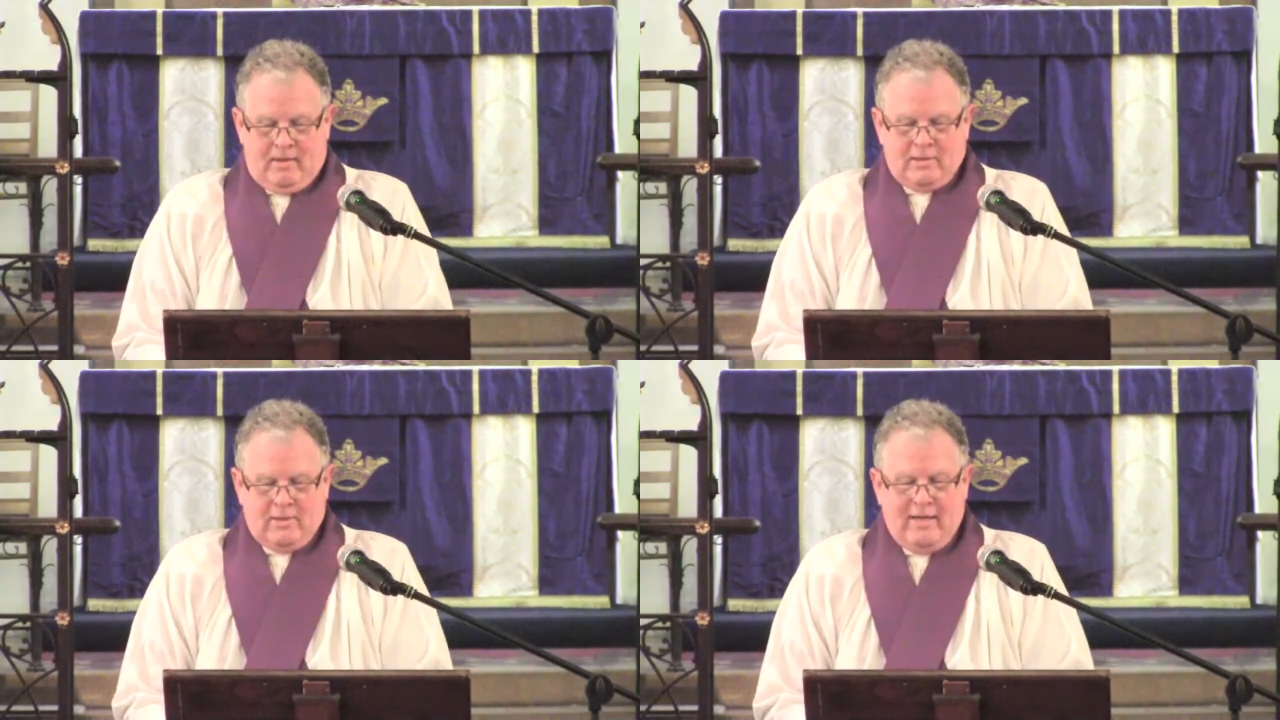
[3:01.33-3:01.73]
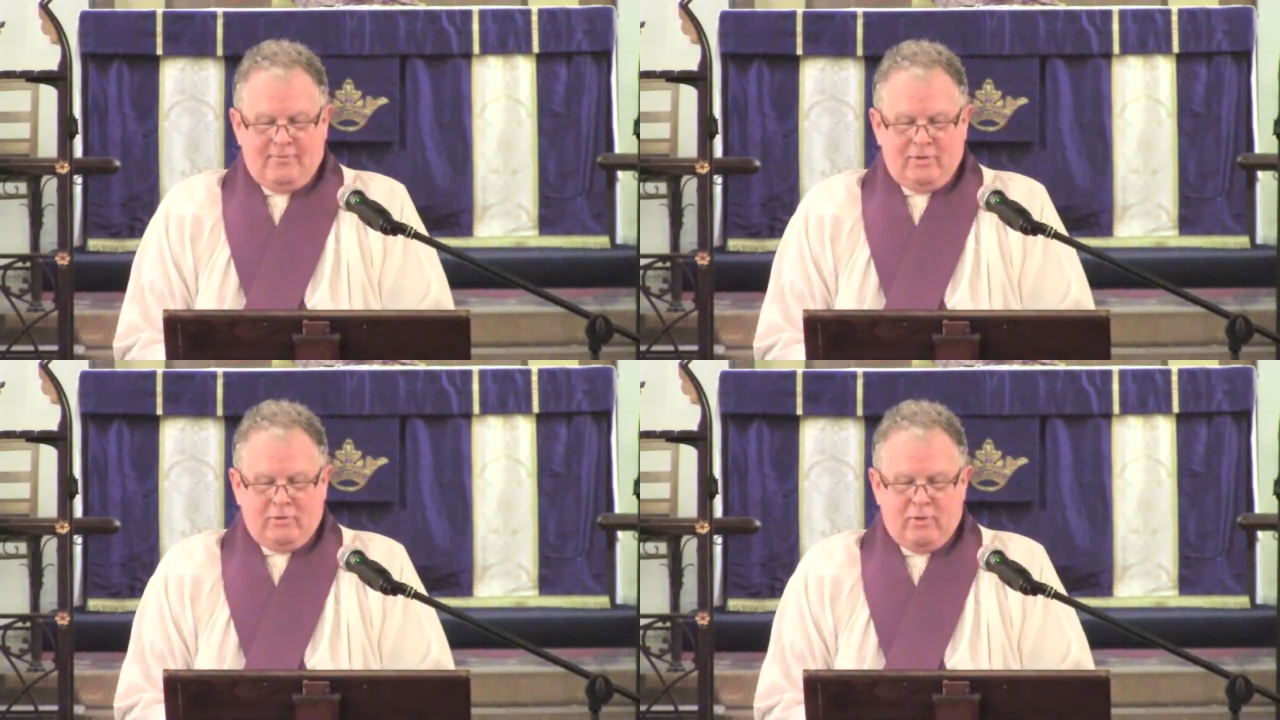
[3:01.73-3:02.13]
So,
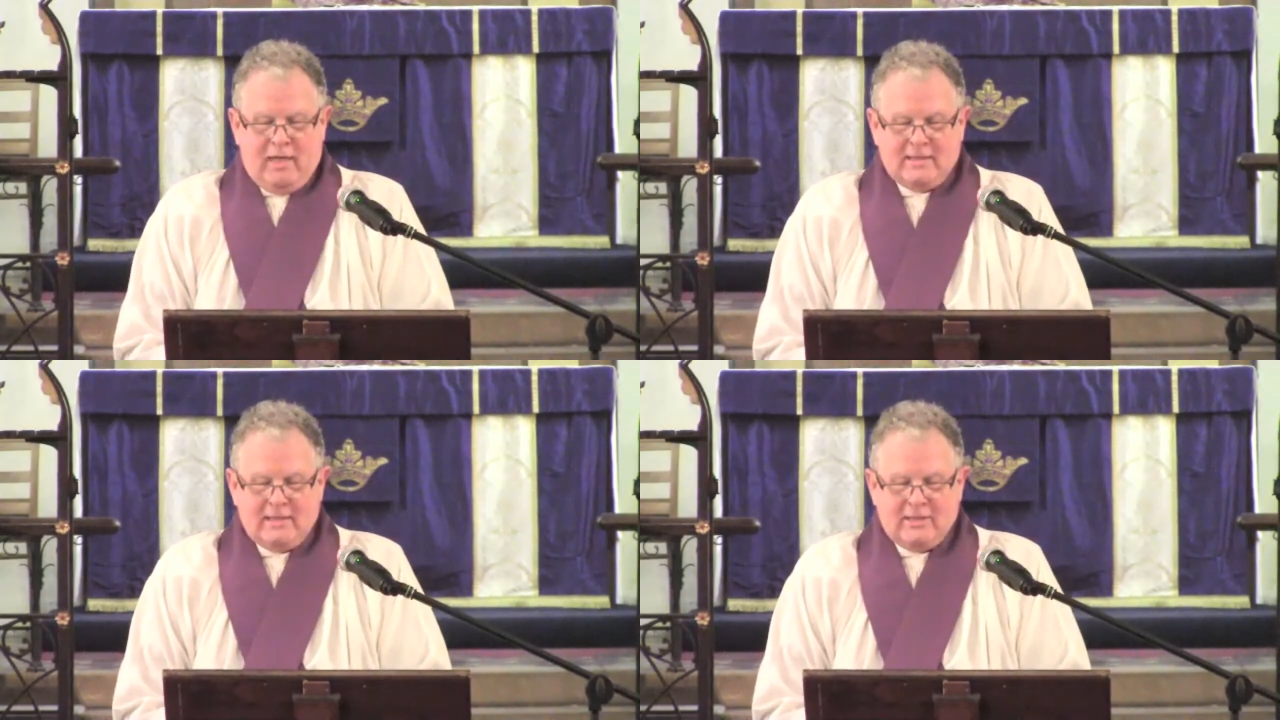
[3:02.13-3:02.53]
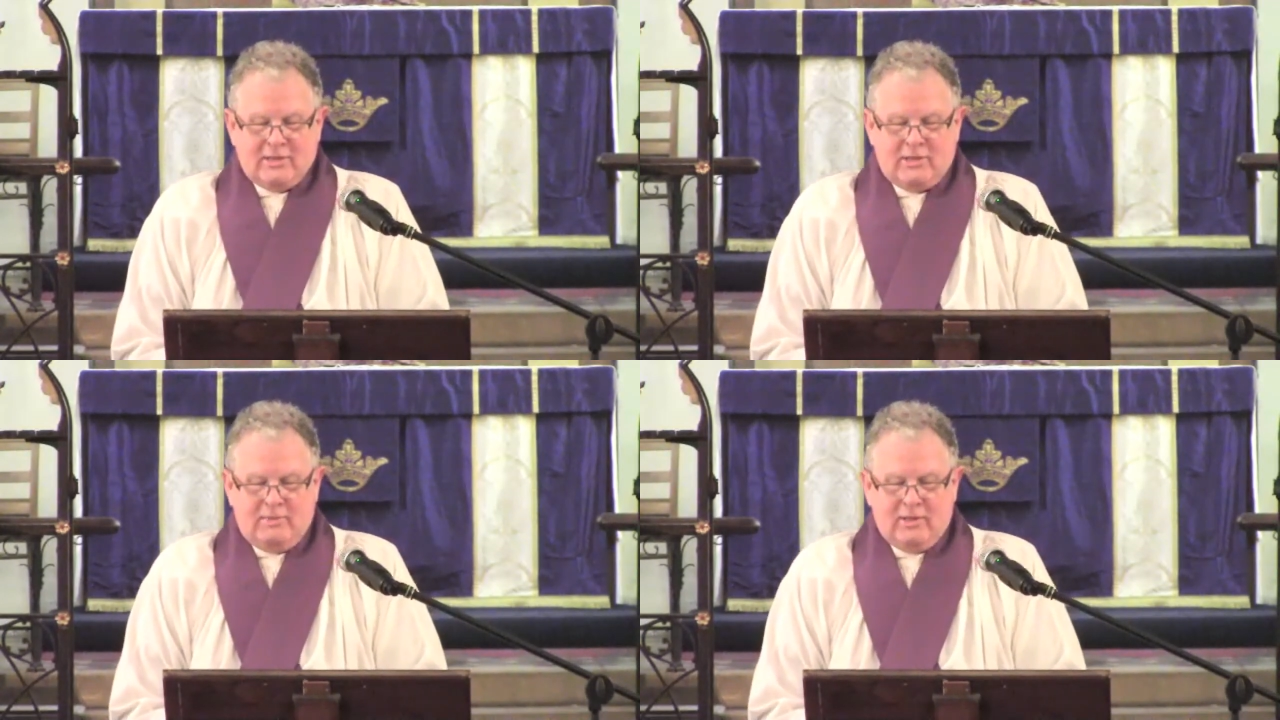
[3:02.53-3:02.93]
Advent requires us
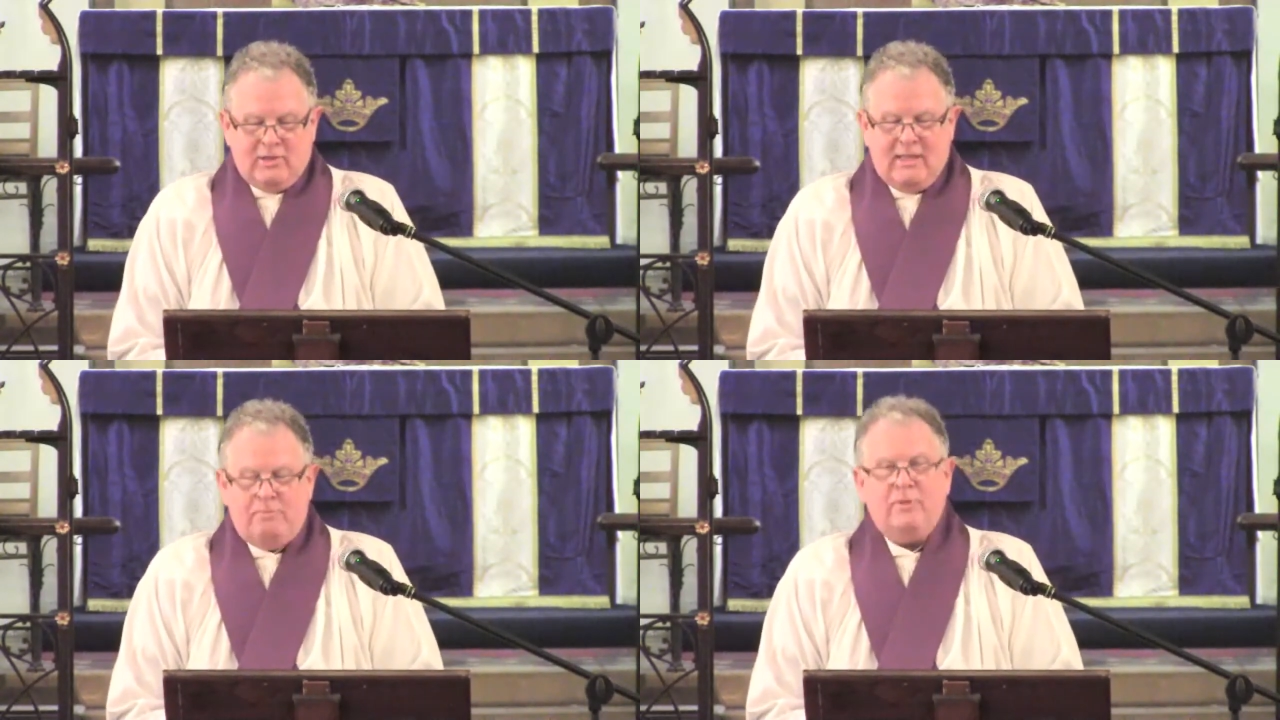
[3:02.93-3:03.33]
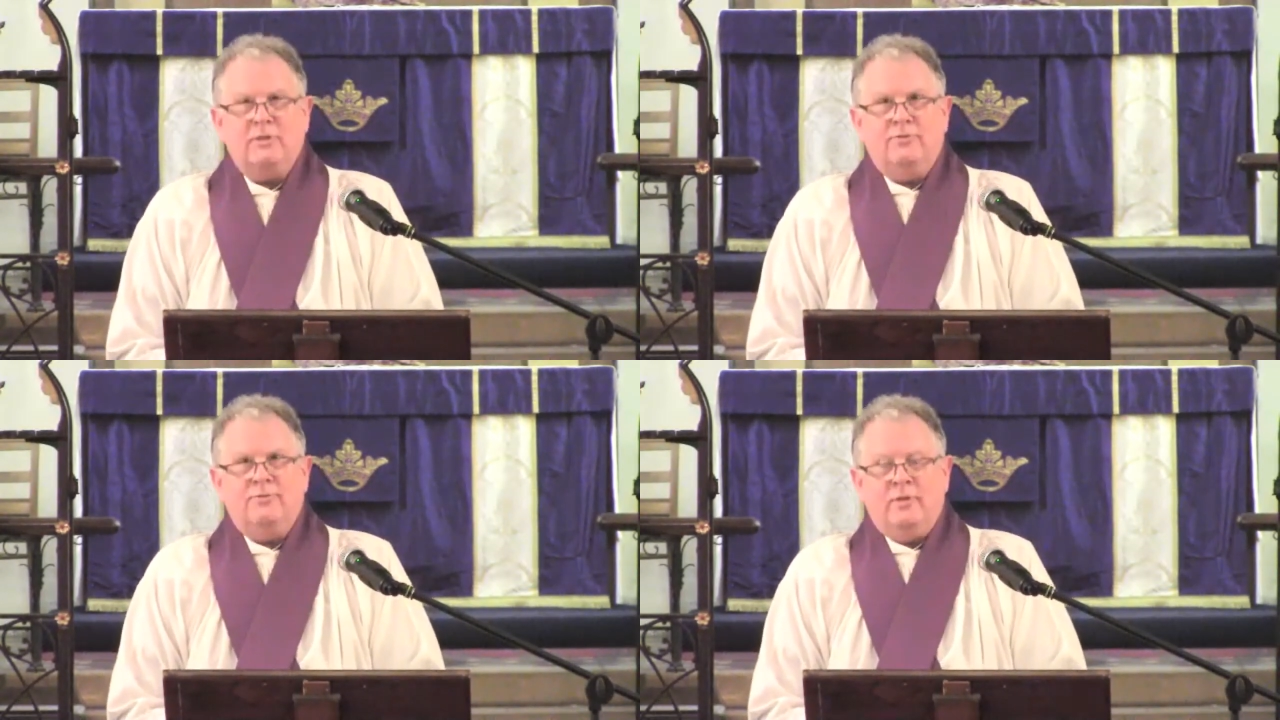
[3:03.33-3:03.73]
to be
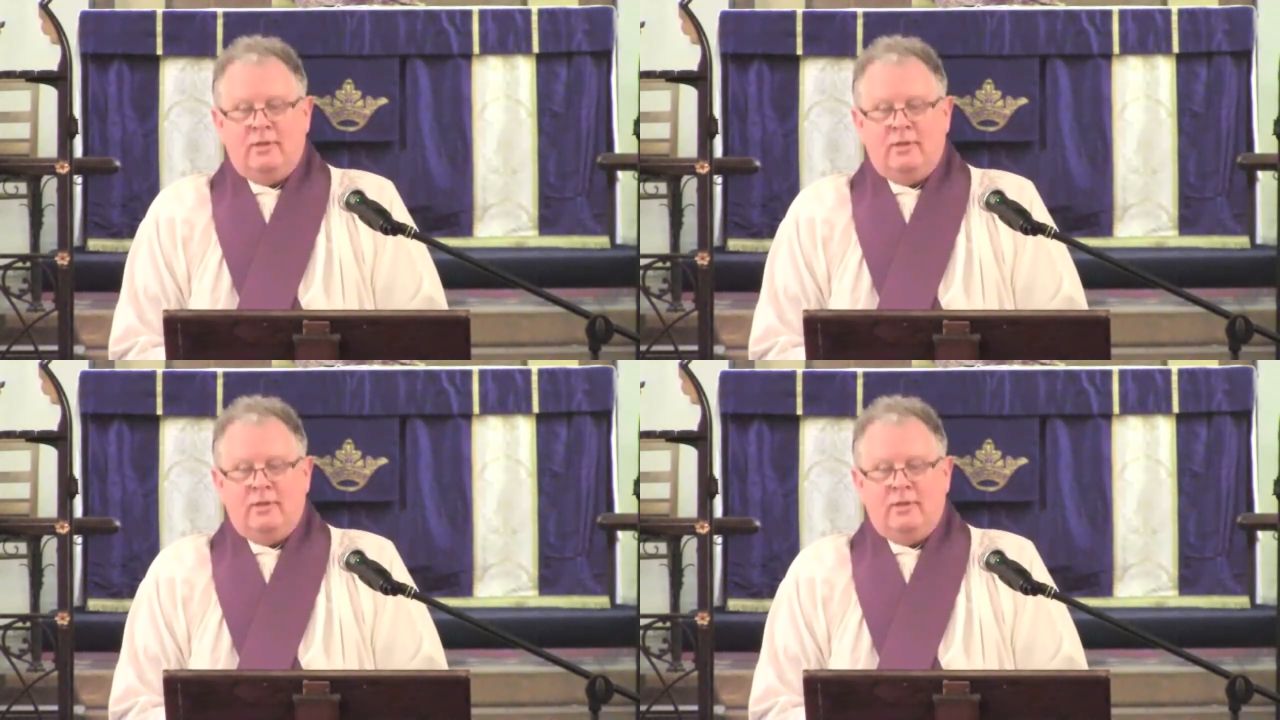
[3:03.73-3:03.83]
contemplative,